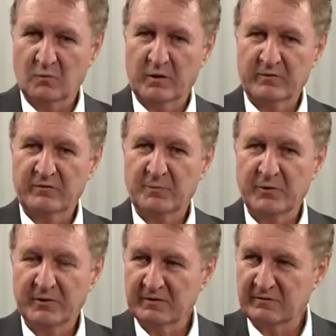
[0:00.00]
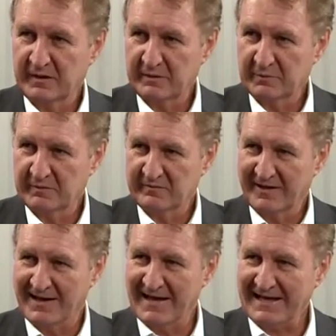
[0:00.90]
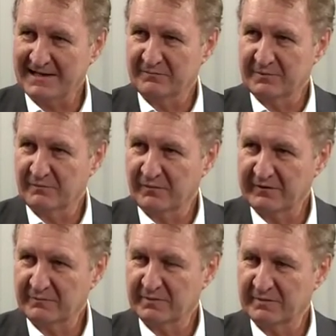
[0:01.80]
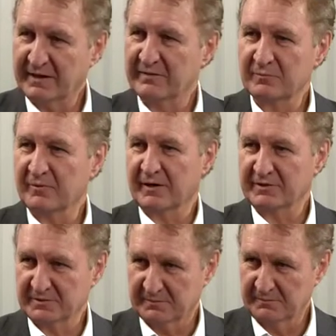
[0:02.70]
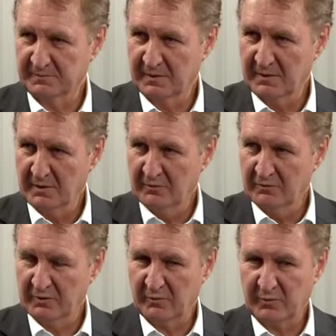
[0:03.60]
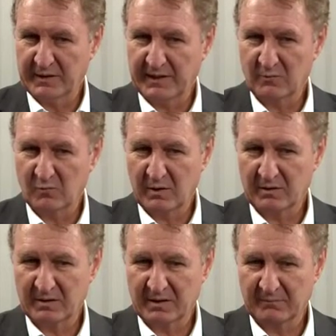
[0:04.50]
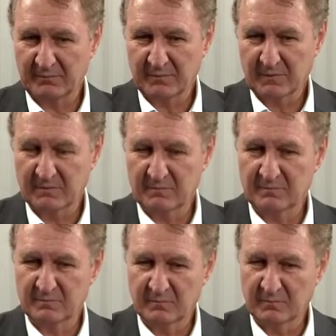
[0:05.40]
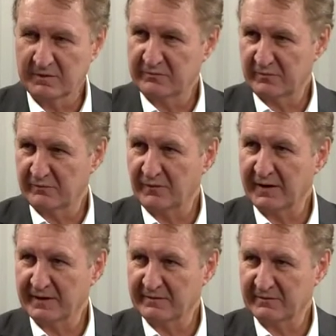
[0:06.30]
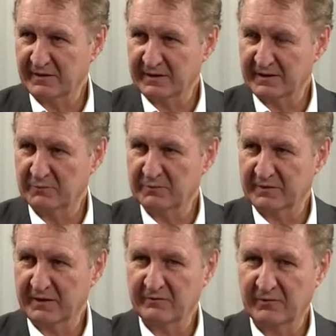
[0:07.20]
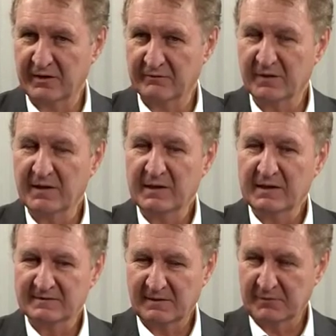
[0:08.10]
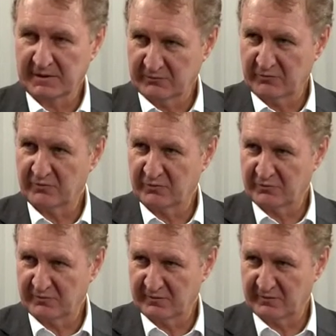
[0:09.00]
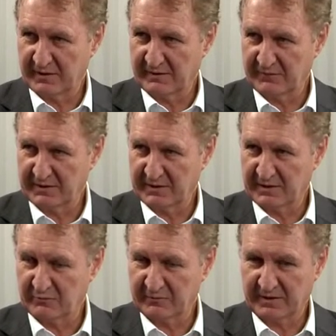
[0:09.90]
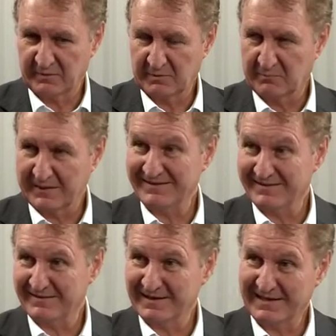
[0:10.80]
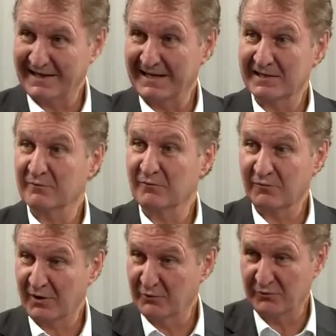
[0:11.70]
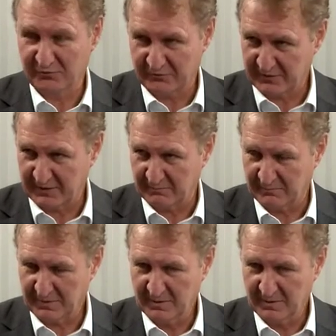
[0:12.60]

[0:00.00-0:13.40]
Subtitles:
What is spurring the statement is the lack of investment in exploration. We had one Minister of Finance saying he was going to have something introduced in South Africa that was going to be better than the Canadian flow-through scheme.